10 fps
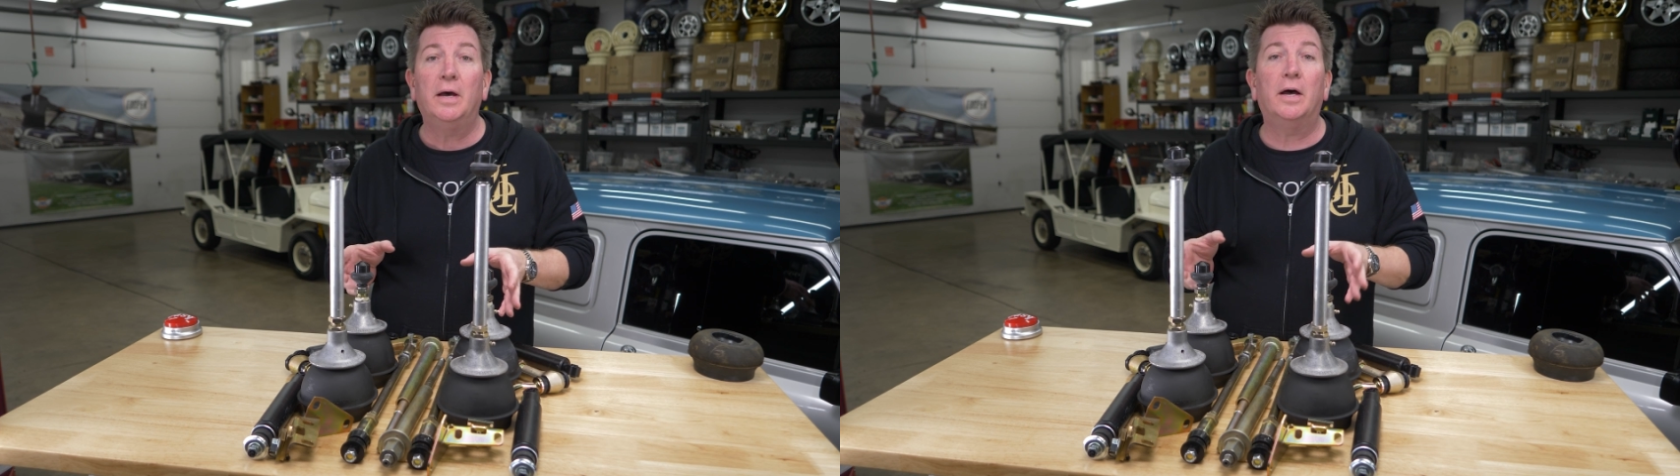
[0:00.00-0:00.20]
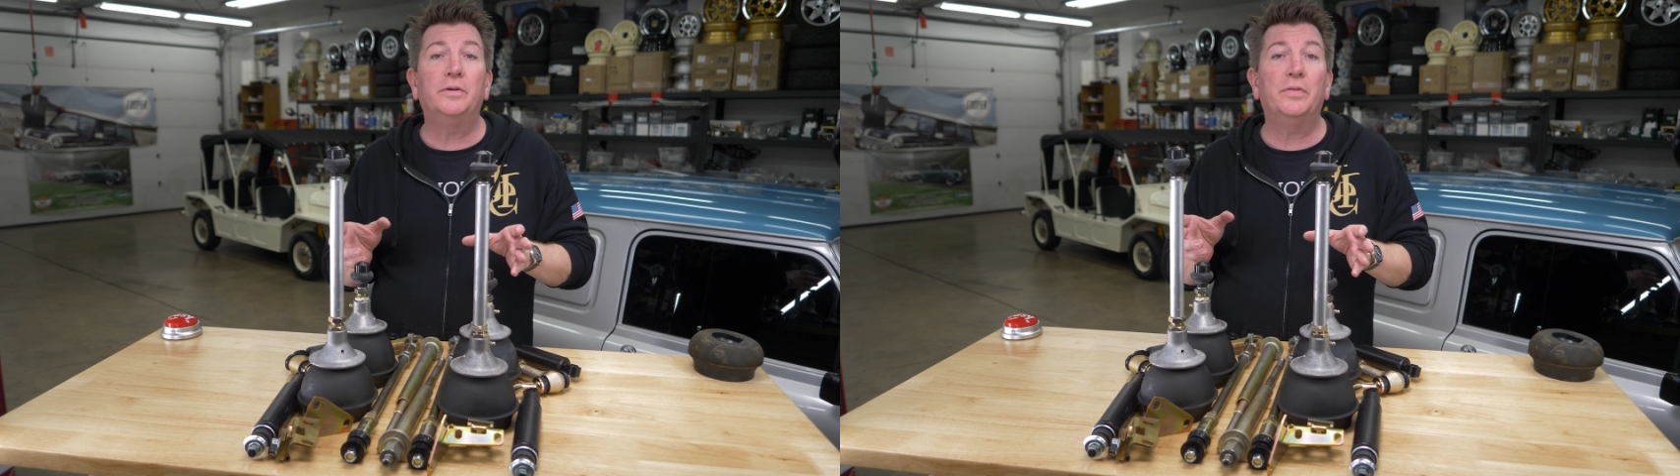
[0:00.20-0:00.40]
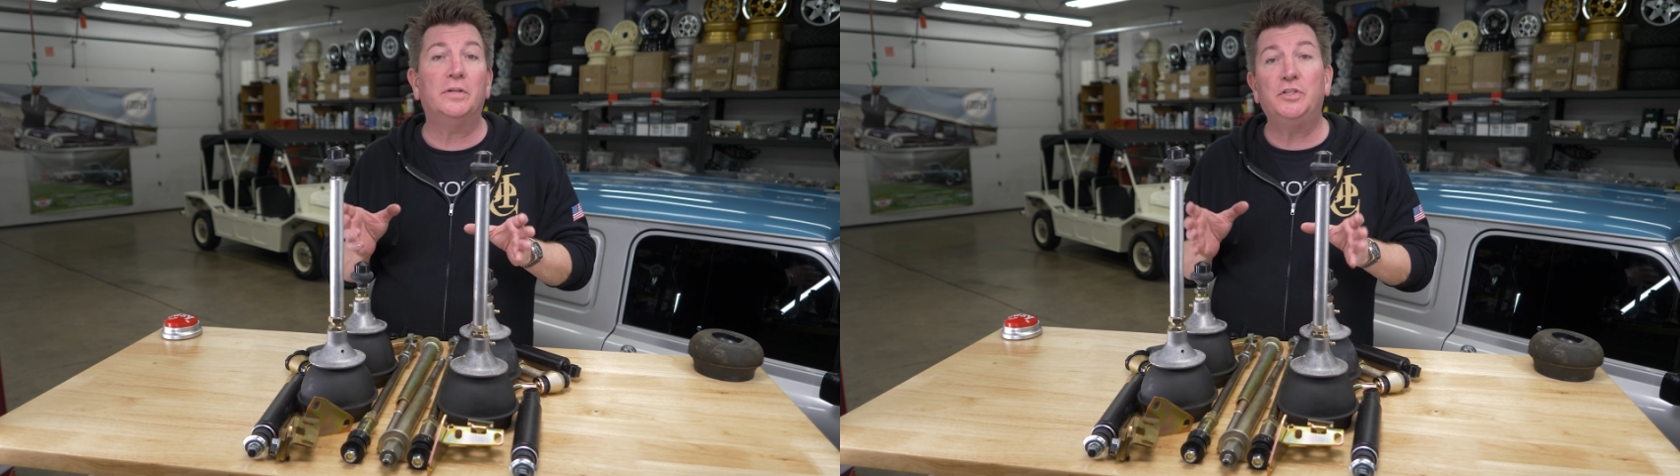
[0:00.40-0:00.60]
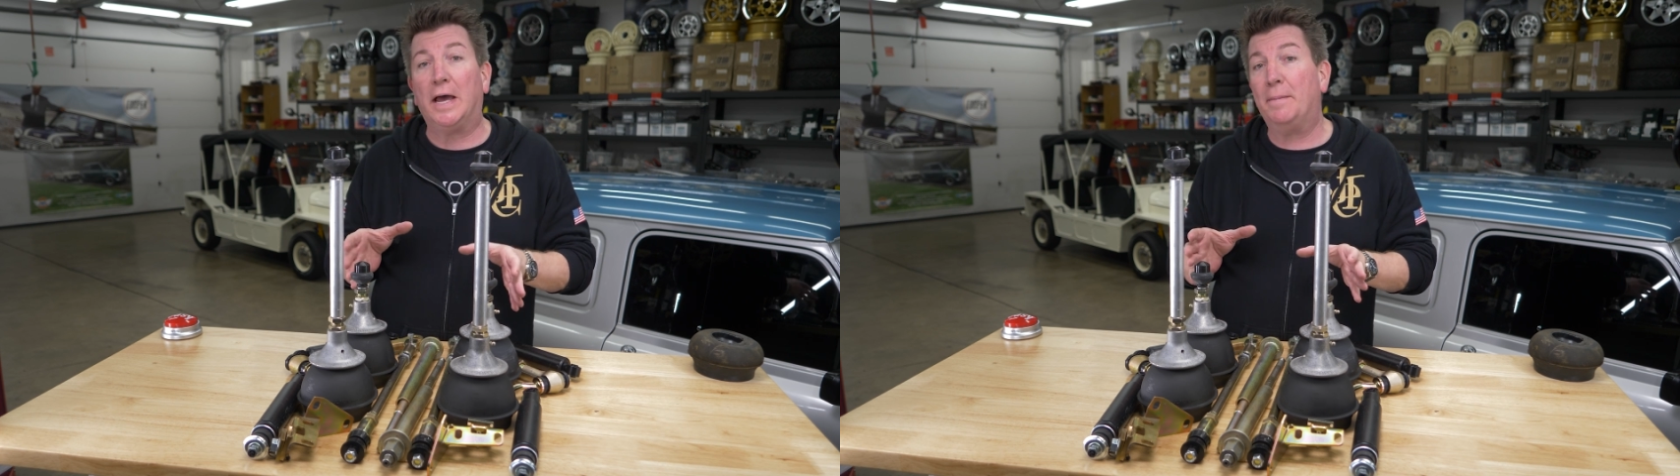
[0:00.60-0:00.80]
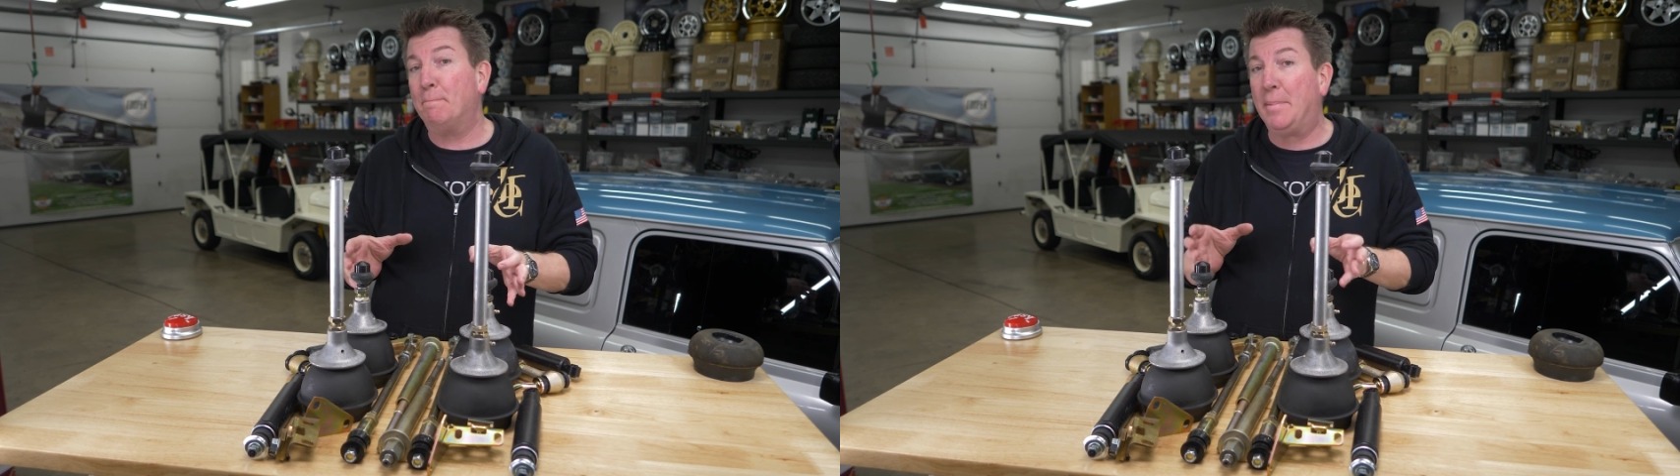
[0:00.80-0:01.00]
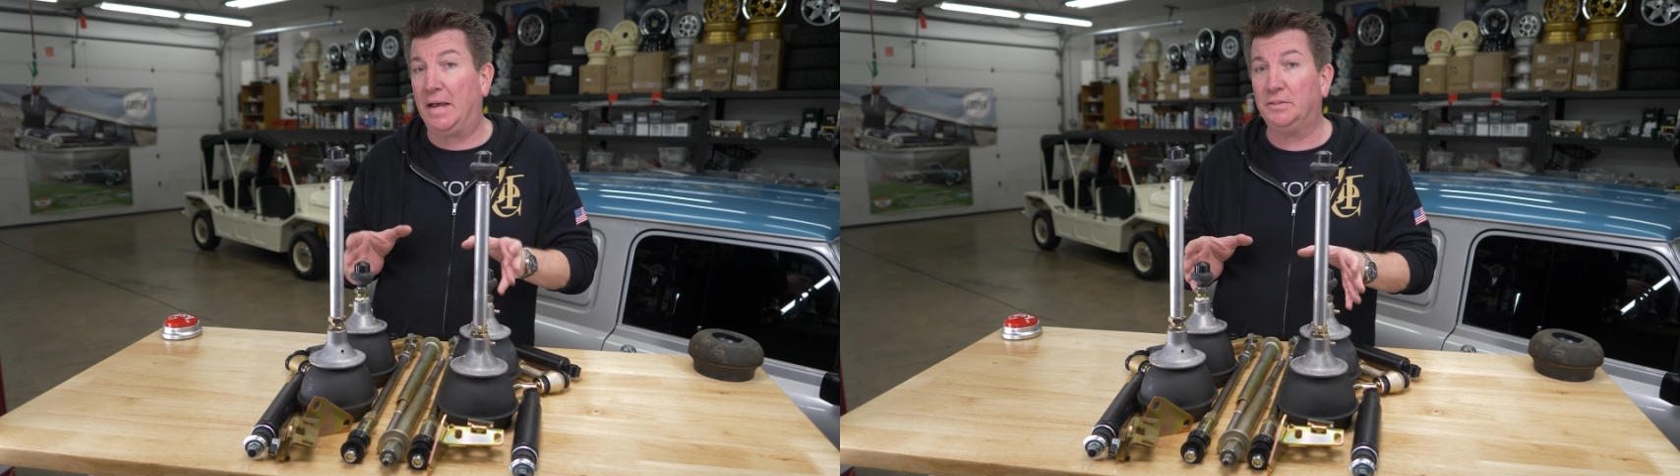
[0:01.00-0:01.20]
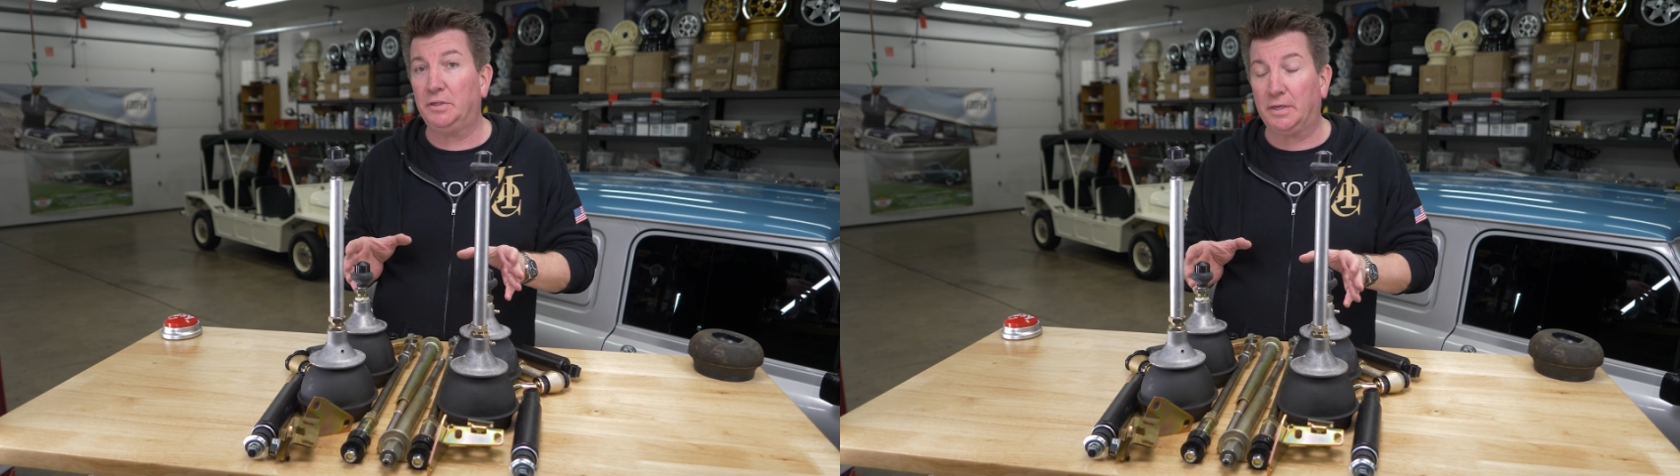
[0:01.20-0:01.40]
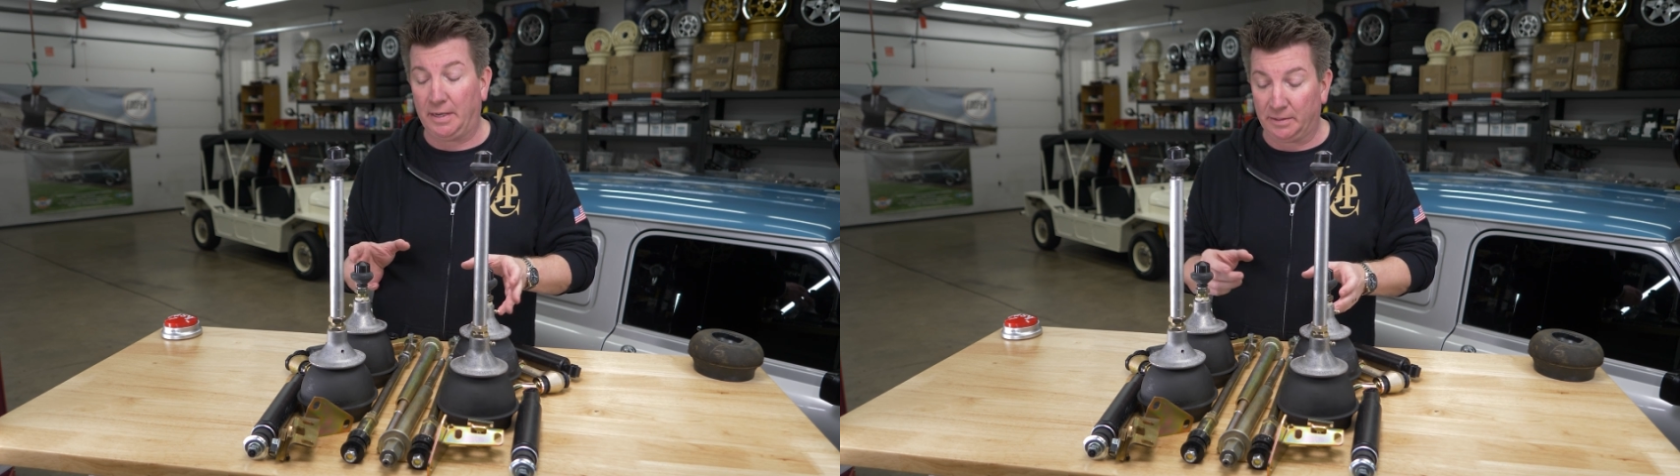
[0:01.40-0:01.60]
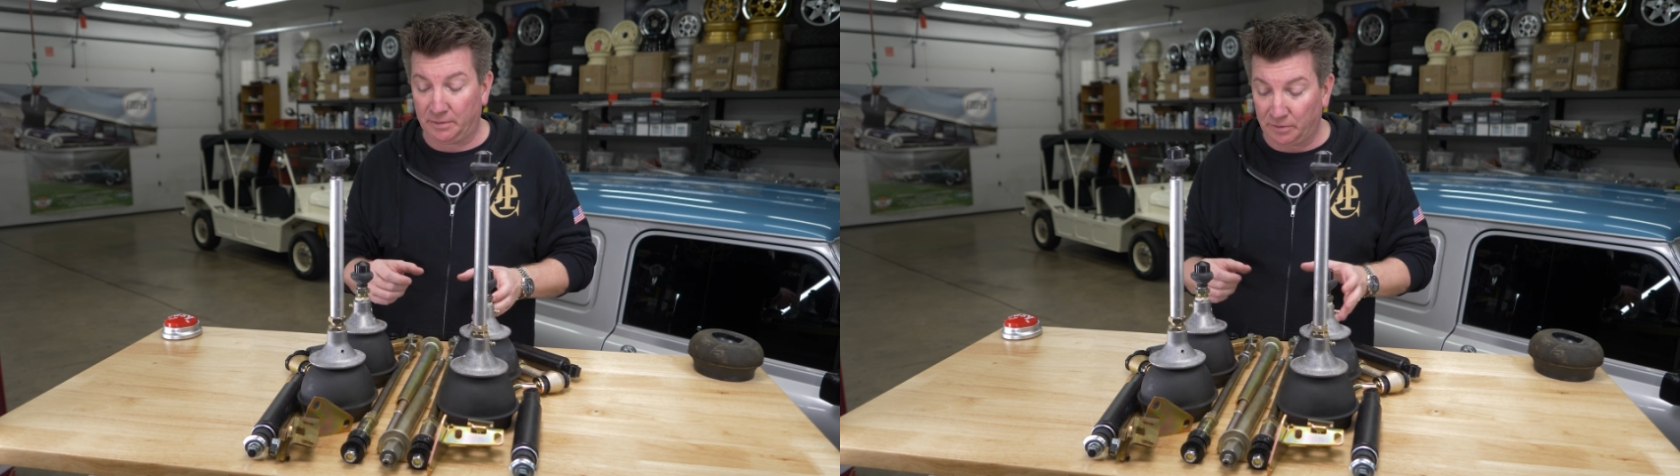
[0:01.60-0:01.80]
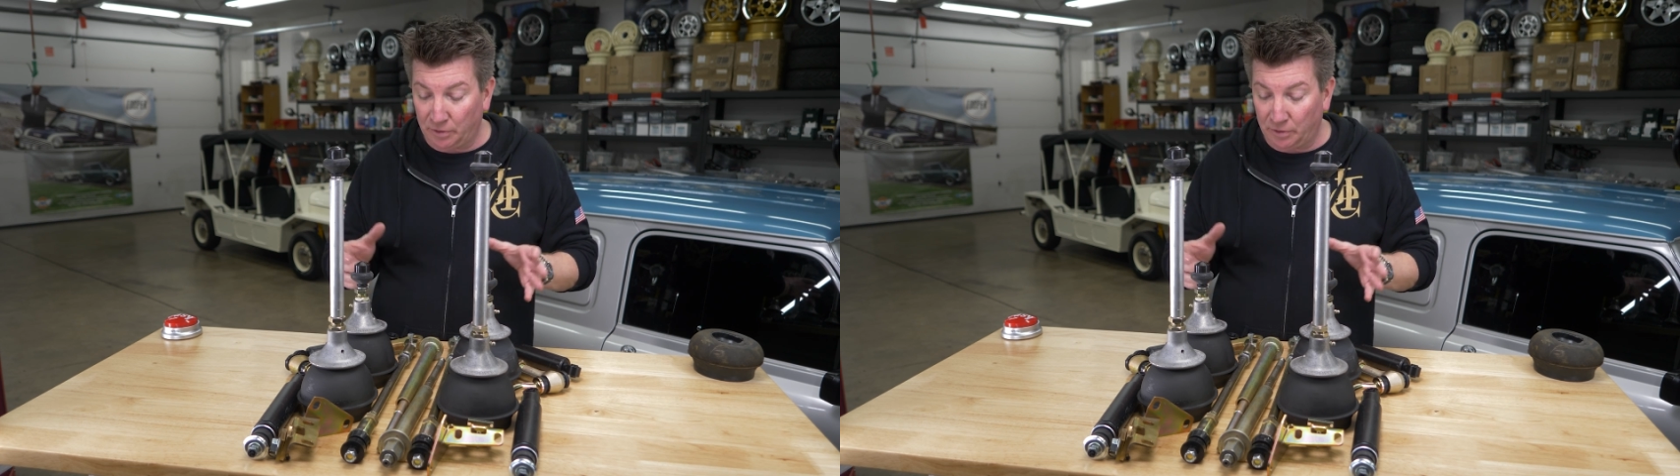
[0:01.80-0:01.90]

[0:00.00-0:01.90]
under the Jet Master Kits.